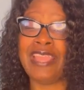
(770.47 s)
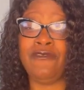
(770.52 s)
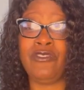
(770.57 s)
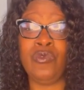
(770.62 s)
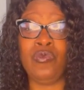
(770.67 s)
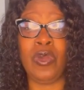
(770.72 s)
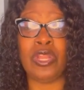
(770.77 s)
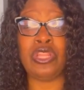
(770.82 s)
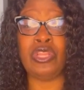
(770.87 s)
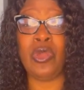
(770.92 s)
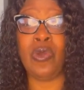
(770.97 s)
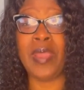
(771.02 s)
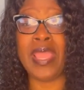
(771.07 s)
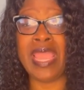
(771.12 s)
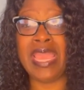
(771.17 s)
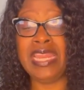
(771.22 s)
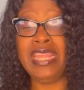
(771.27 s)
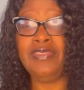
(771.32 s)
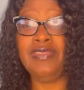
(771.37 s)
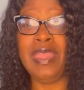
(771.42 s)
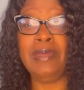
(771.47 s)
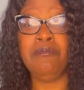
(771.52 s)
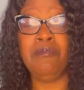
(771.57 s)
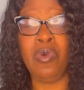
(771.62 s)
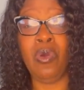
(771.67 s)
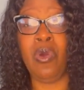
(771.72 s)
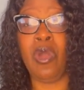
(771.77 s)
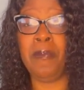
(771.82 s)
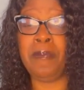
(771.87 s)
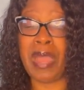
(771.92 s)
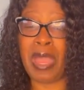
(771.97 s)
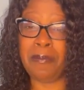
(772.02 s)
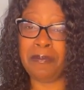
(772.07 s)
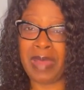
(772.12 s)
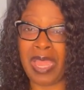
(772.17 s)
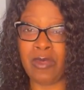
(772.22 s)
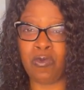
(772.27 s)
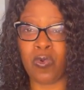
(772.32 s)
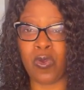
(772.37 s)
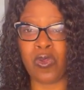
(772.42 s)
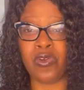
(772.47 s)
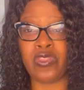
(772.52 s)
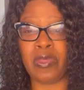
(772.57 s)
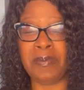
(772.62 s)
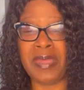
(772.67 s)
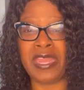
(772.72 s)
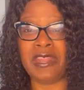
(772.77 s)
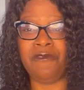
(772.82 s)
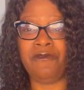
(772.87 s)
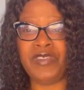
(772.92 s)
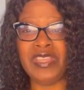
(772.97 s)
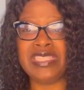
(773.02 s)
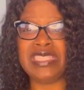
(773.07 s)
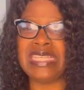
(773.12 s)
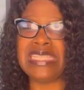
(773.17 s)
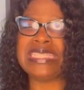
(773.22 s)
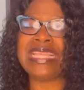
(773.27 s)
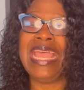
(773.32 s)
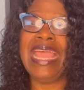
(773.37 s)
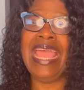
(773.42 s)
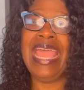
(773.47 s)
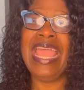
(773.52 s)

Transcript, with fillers: if you want to know anything more about My World of Metaphysics,